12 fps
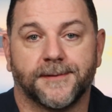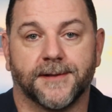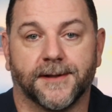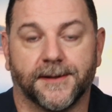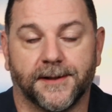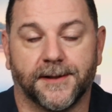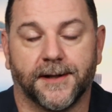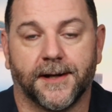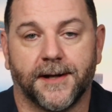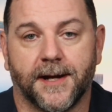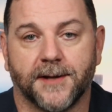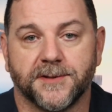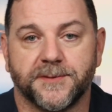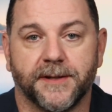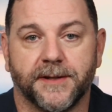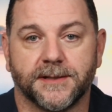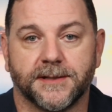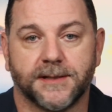done an
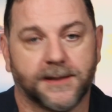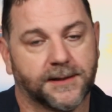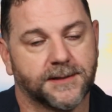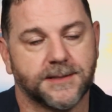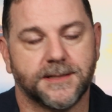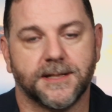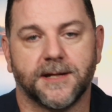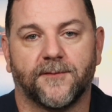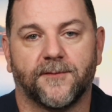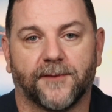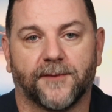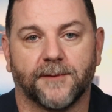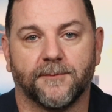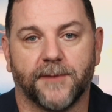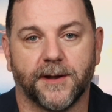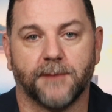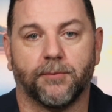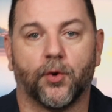announcement, did it from
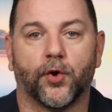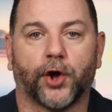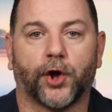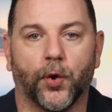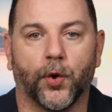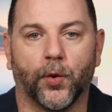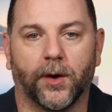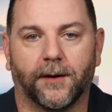the portico